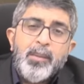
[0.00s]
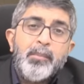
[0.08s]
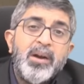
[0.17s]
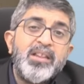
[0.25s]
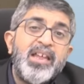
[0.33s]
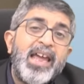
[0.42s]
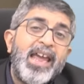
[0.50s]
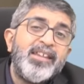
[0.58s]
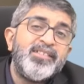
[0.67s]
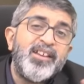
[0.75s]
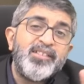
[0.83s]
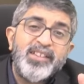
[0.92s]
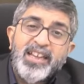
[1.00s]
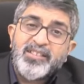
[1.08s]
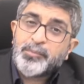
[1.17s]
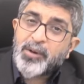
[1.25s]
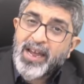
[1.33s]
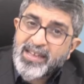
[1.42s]
but the exercise
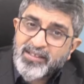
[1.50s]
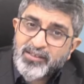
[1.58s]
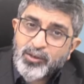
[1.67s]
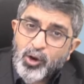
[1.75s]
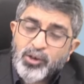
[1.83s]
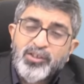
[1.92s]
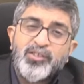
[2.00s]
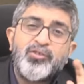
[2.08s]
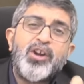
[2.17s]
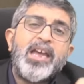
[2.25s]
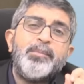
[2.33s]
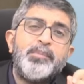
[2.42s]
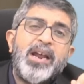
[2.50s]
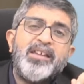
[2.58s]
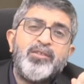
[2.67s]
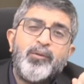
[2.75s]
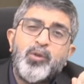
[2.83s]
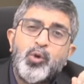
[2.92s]
price or the strike price
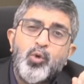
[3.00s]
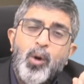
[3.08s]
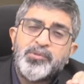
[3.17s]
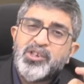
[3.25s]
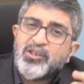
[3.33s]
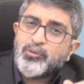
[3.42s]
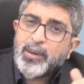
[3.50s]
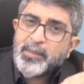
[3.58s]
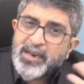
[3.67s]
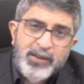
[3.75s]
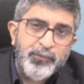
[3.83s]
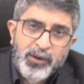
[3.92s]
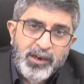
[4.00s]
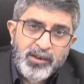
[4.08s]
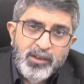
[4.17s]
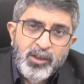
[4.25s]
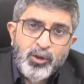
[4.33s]
of the two options will be different.